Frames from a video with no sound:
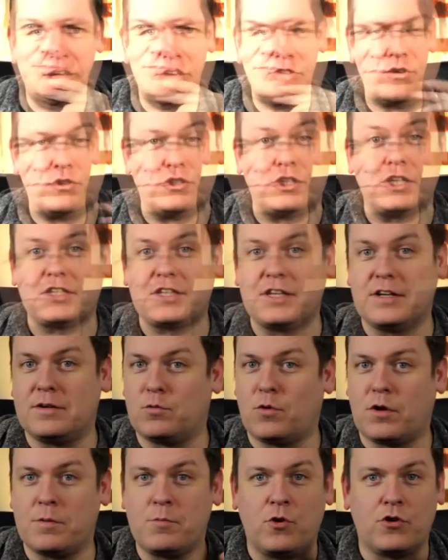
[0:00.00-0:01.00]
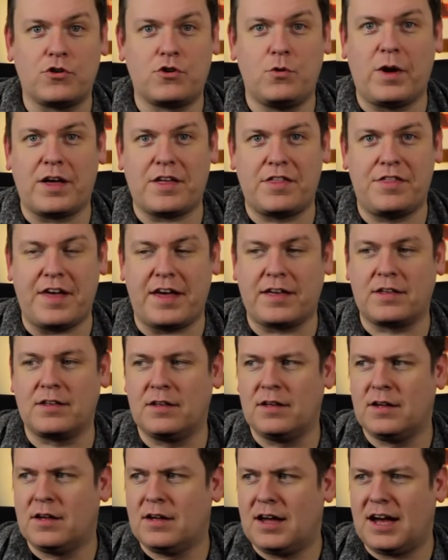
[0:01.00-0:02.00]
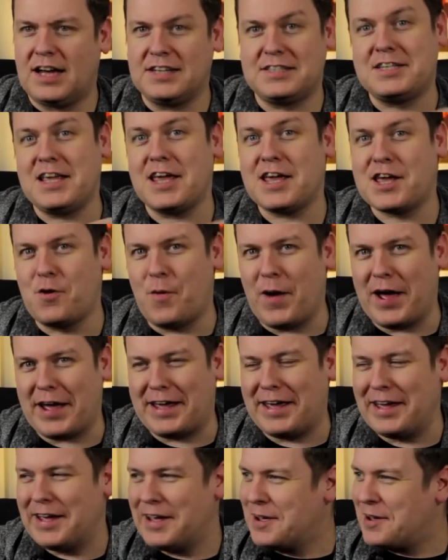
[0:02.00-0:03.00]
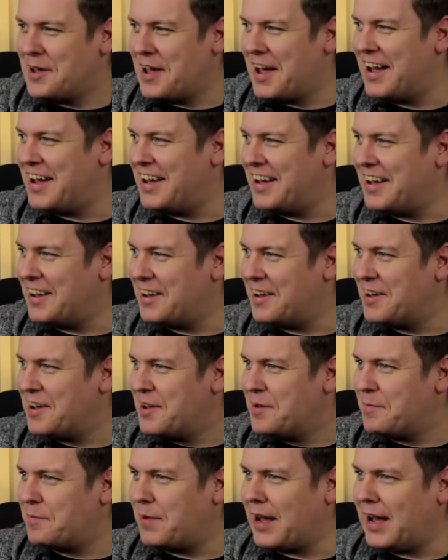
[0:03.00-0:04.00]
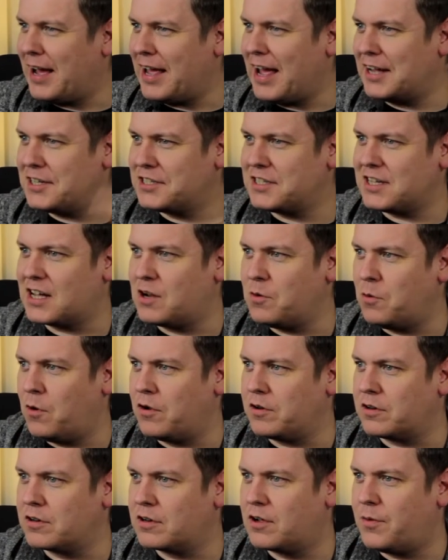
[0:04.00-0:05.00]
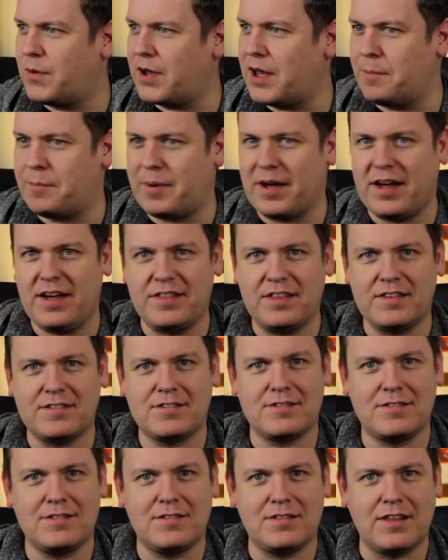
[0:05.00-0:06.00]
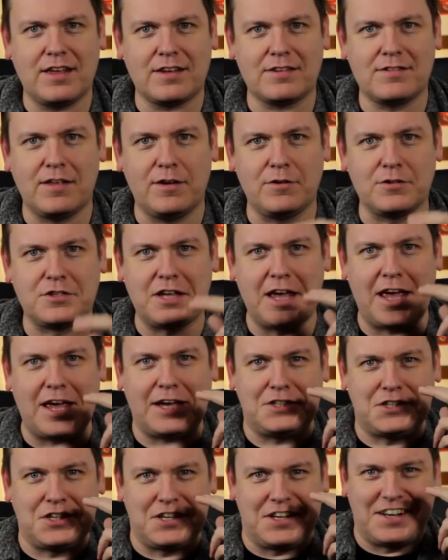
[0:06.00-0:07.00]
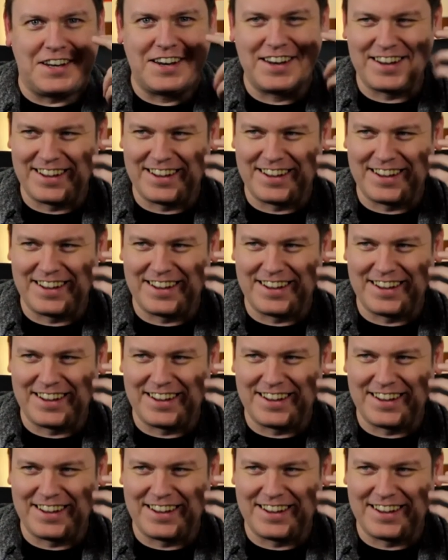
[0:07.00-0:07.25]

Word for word: So just one more quick thing. I say quick, uh, but I actually go on quite a bit in this next little section.